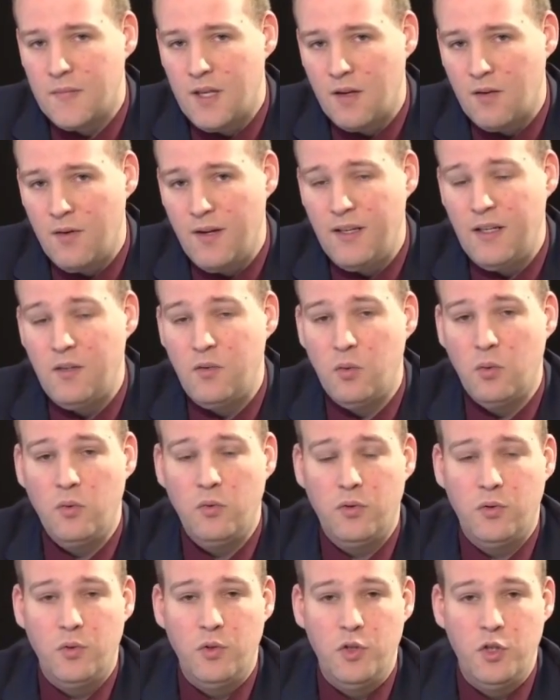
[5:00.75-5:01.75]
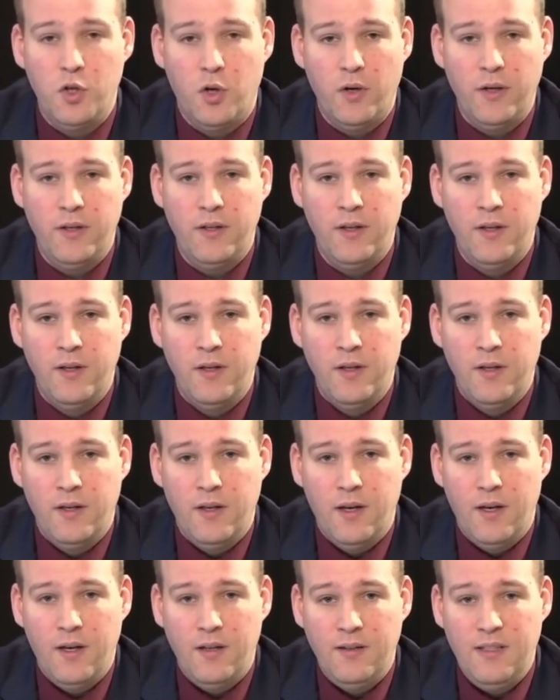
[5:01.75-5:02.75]
ready to join
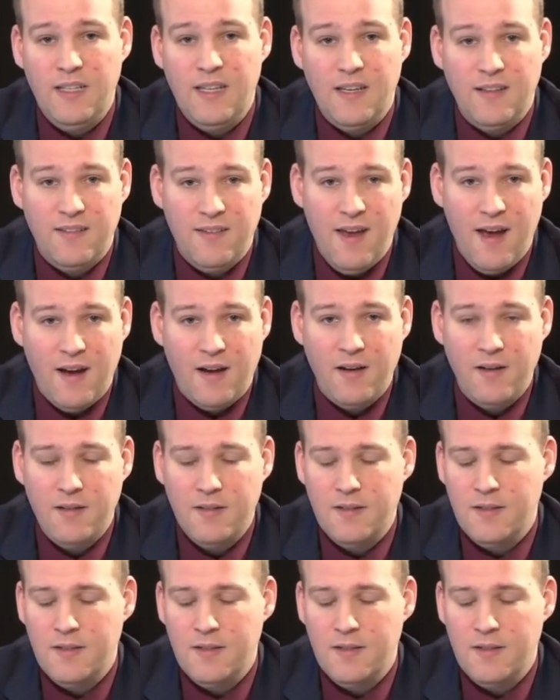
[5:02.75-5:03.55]
the attack.